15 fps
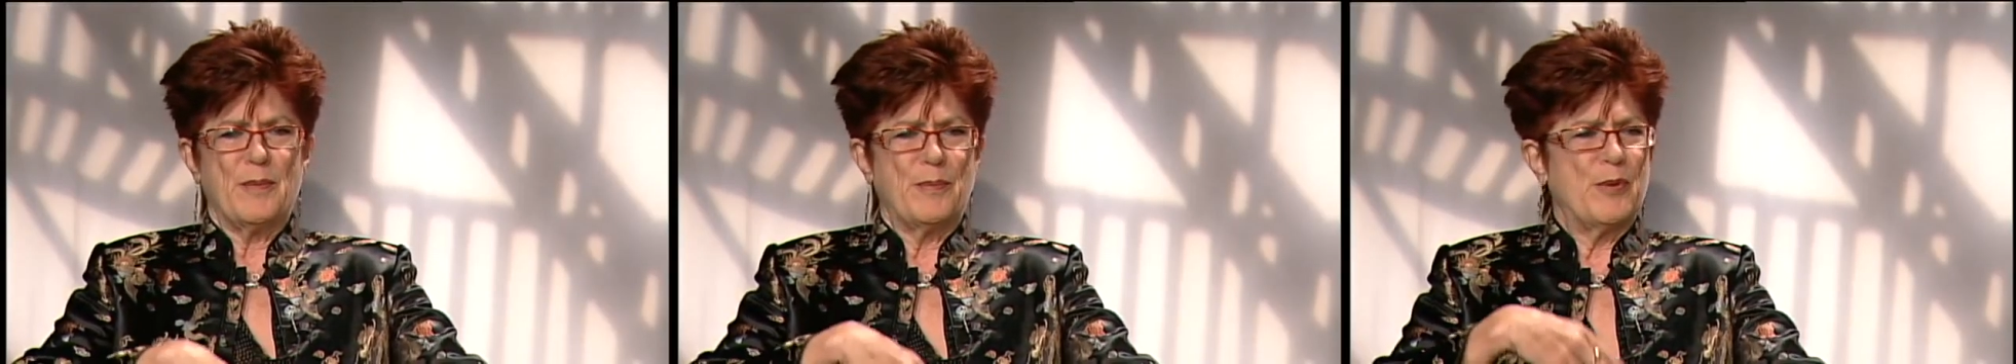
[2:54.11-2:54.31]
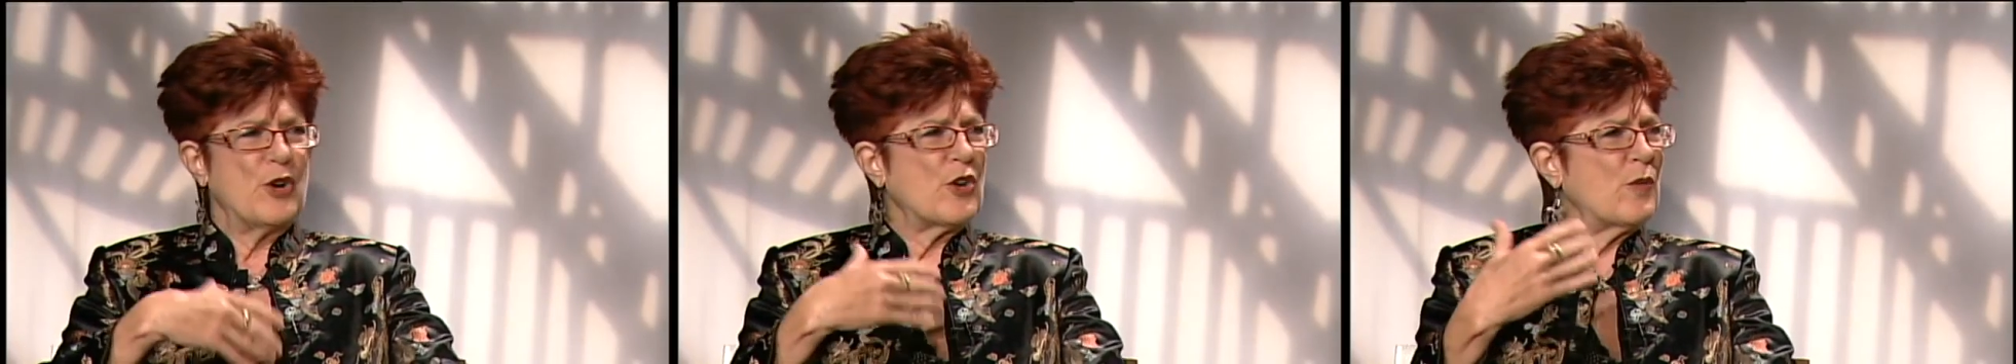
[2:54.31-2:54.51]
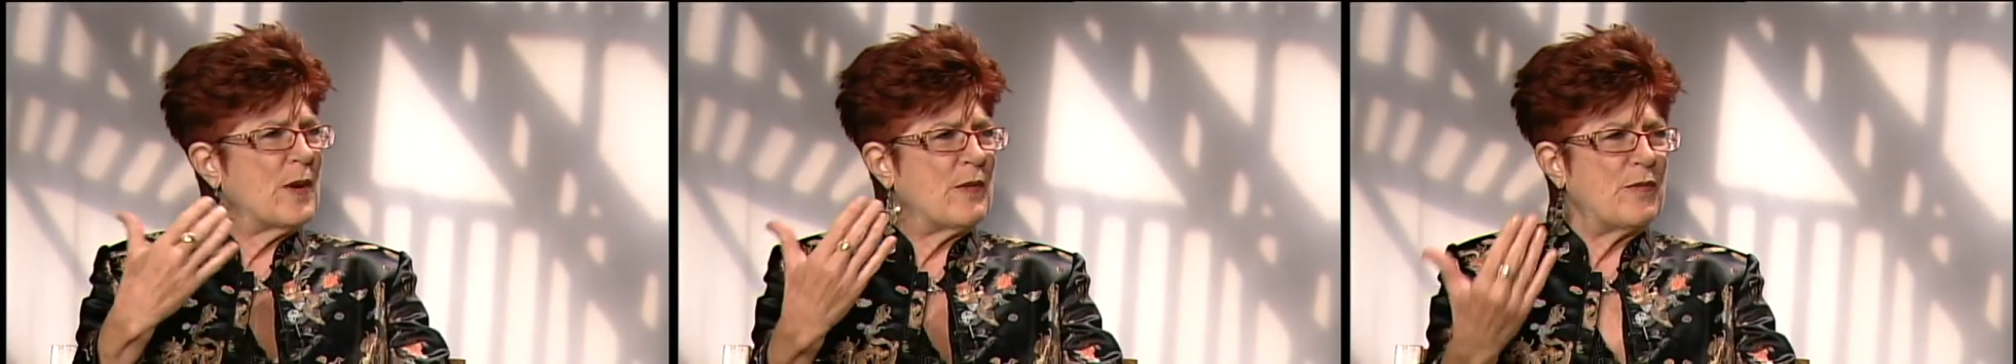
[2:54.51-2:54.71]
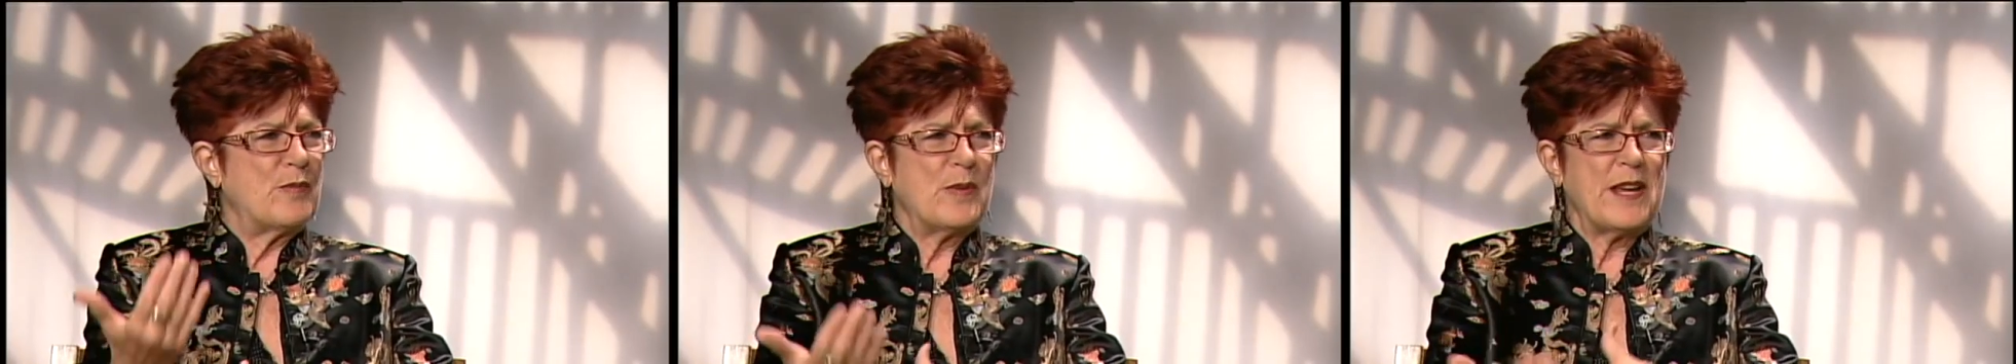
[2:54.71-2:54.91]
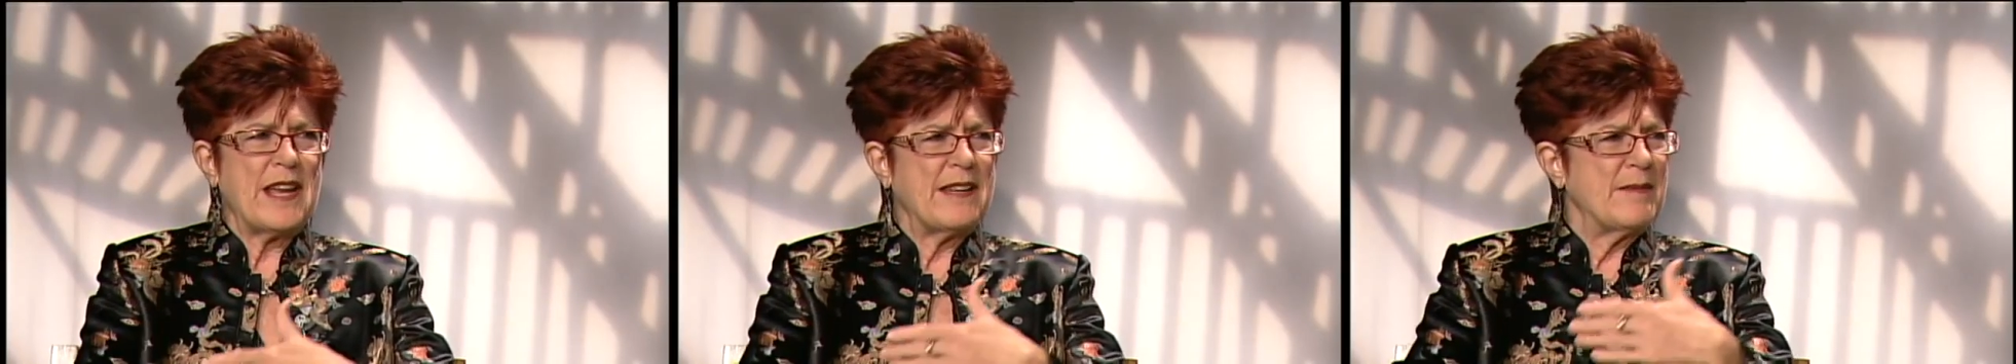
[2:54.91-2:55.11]
book.
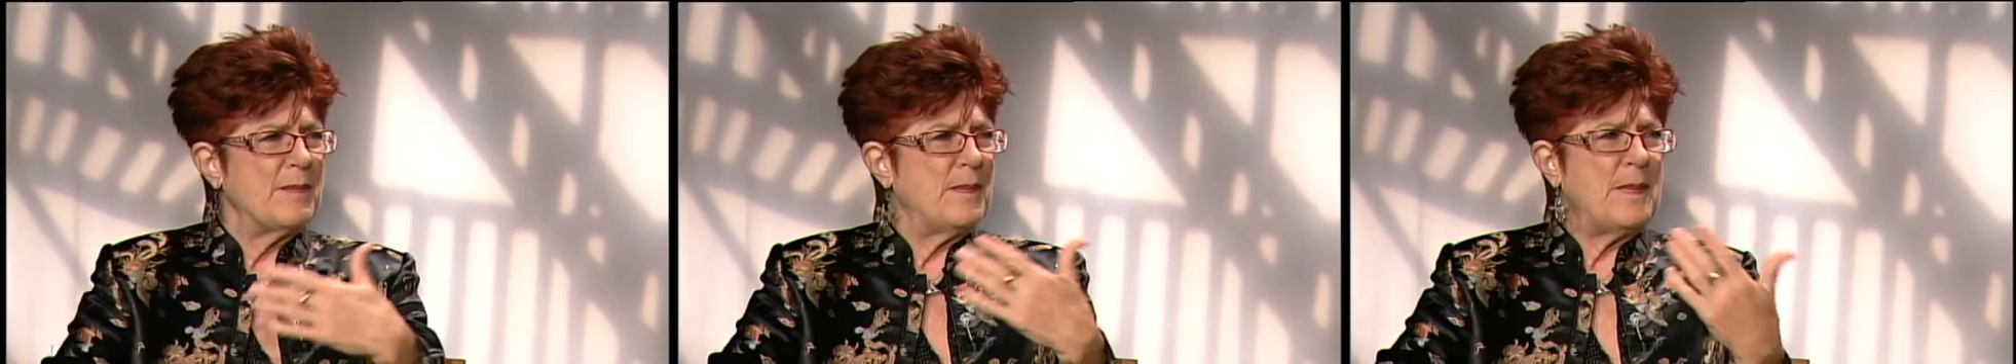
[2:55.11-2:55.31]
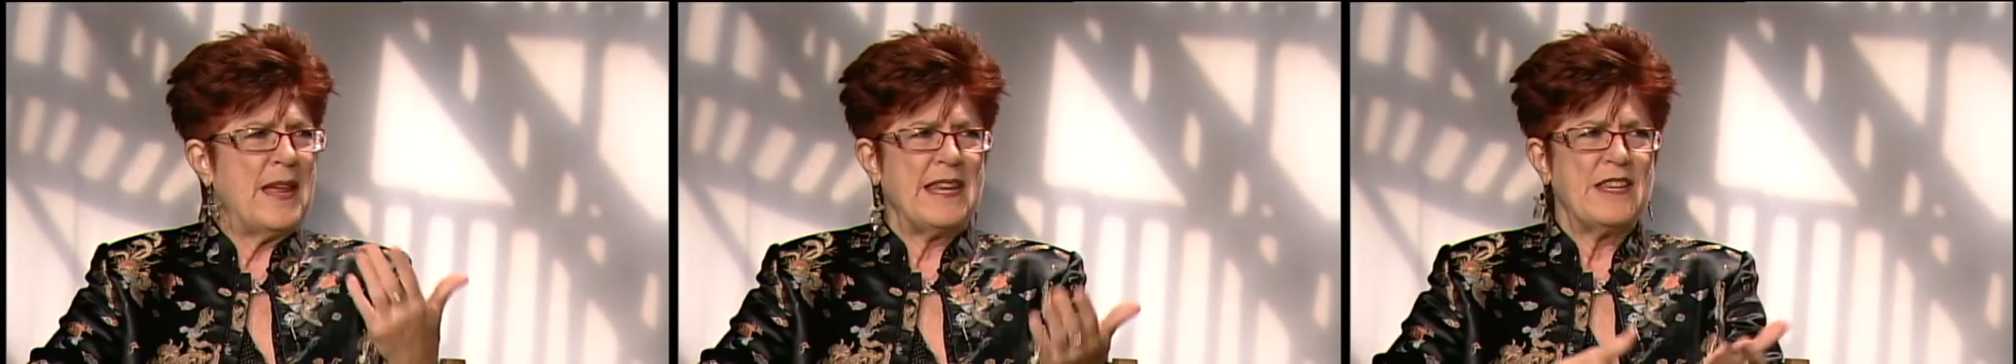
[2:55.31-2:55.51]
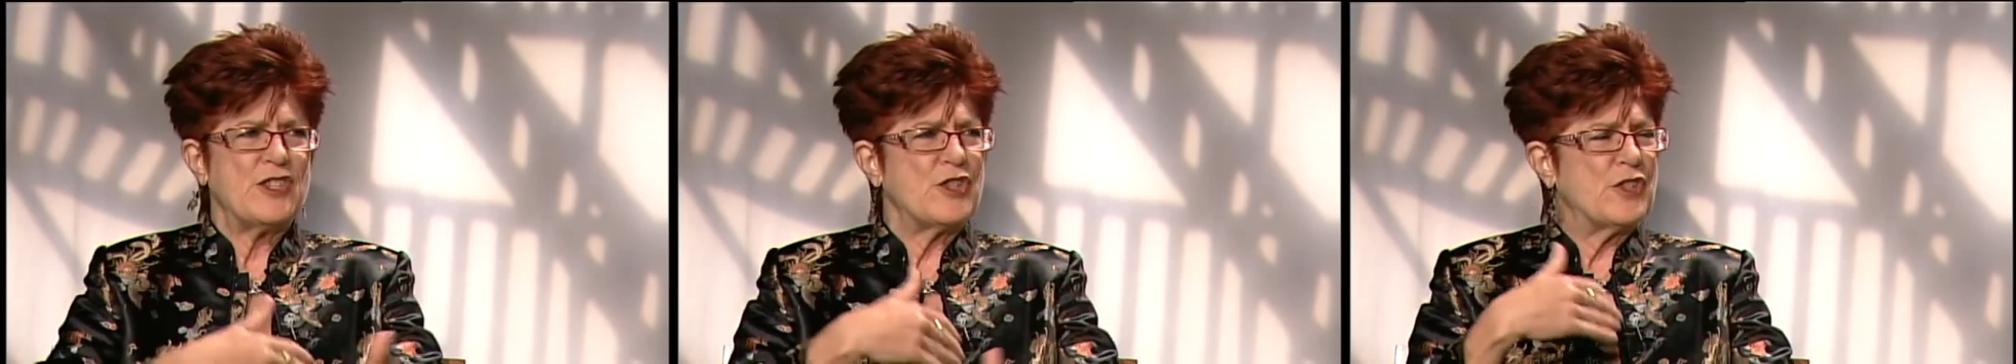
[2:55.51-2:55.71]
We had many